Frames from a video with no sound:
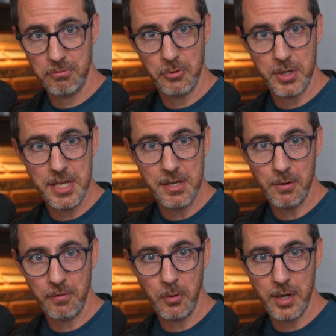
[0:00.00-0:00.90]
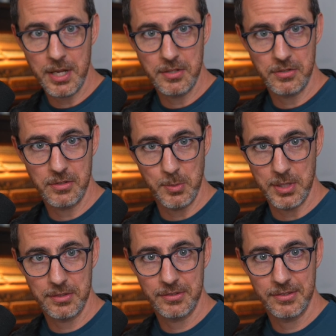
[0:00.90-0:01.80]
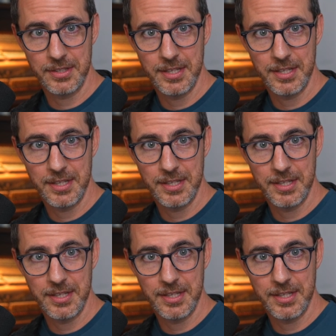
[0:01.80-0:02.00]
3 or 4 instruments,